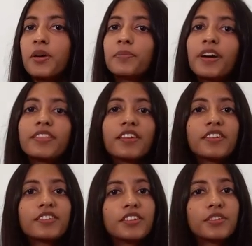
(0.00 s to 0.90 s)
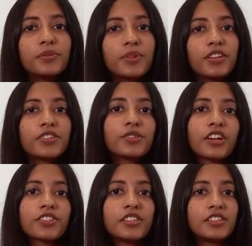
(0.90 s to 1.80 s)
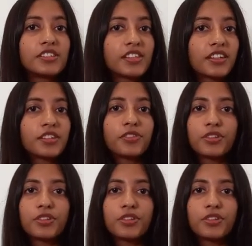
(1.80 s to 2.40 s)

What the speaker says: But there are certain ways to actually detect if it's